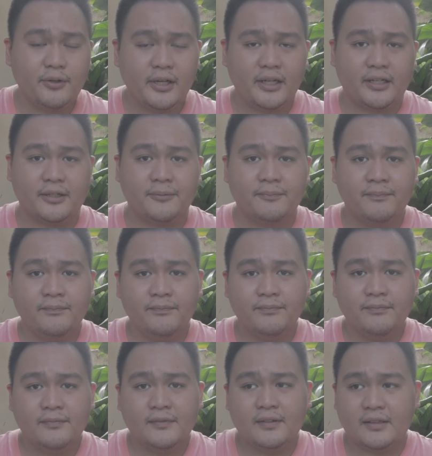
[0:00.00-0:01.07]
way,
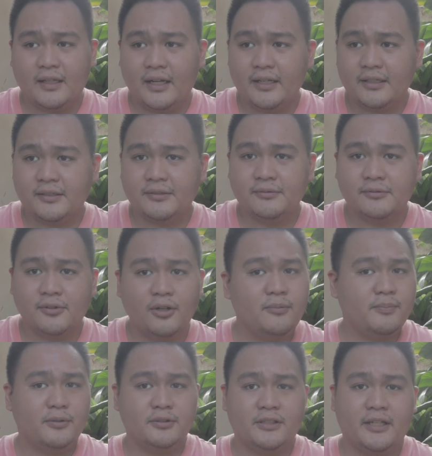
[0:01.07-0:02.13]
like
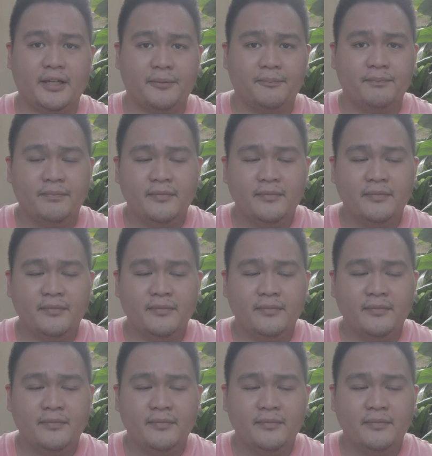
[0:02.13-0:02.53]
composting.